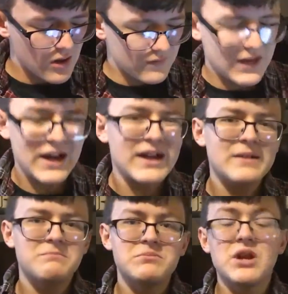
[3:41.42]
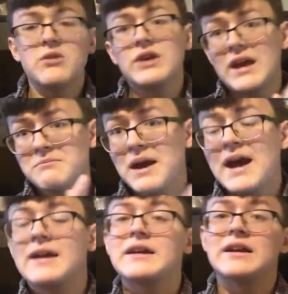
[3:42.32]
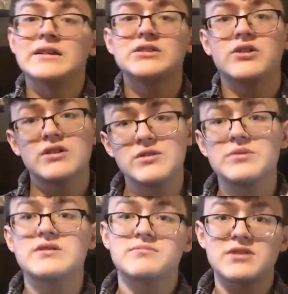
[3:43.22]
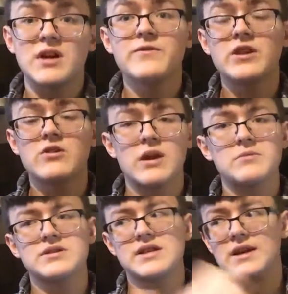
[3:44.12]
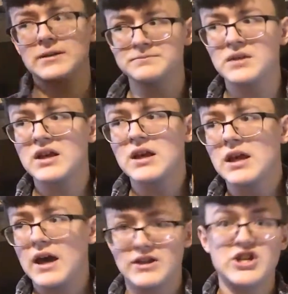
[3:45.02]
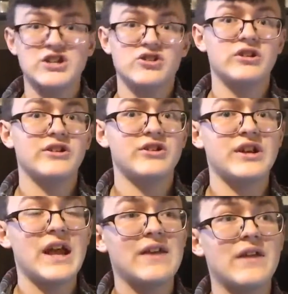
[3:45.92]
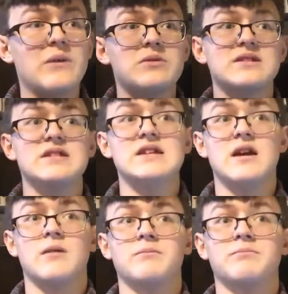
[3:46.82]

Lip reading: Then I, came back and I started doing some stuff. That was the, I checked earlier today, that was the